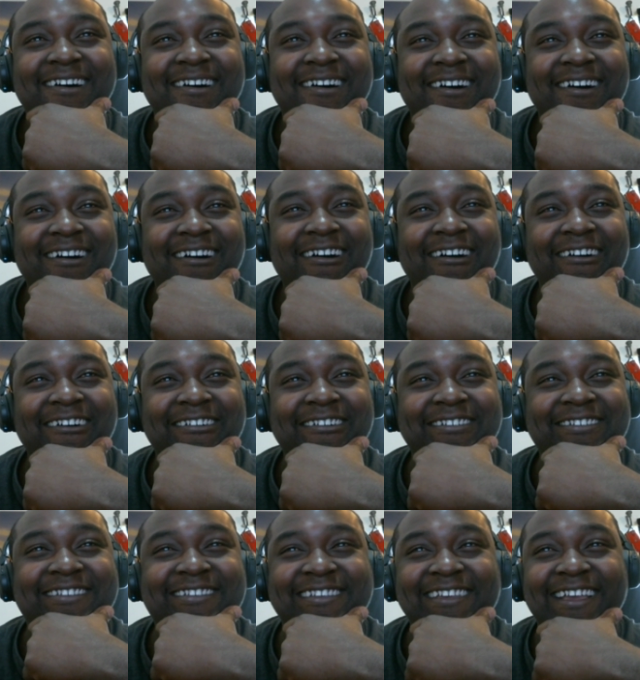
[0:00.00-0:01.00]
Oh
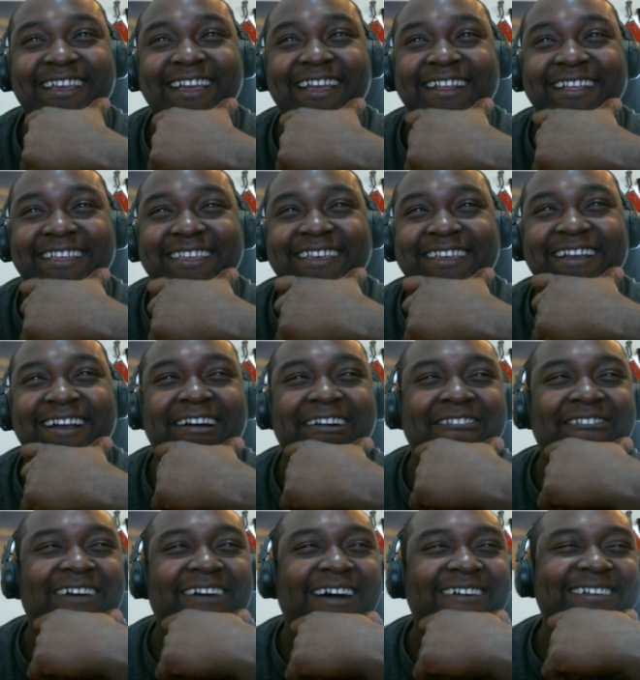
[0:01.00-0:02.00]
shit, yo,
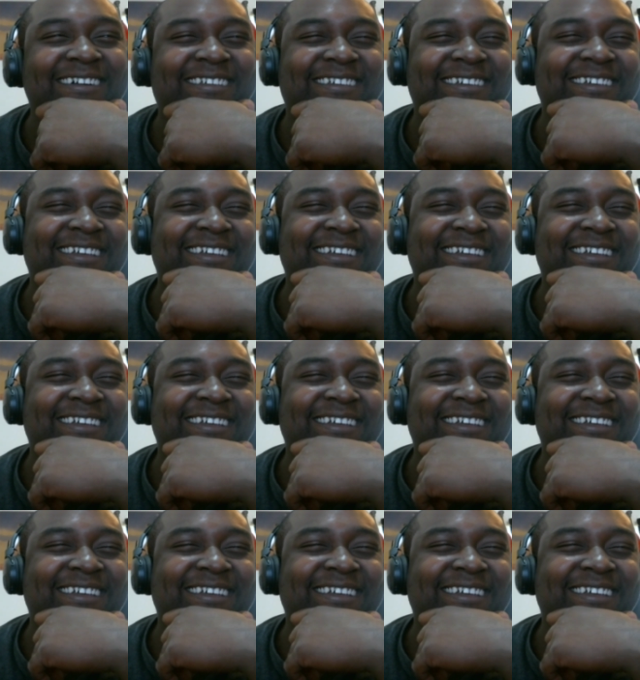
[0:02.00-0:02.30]
why was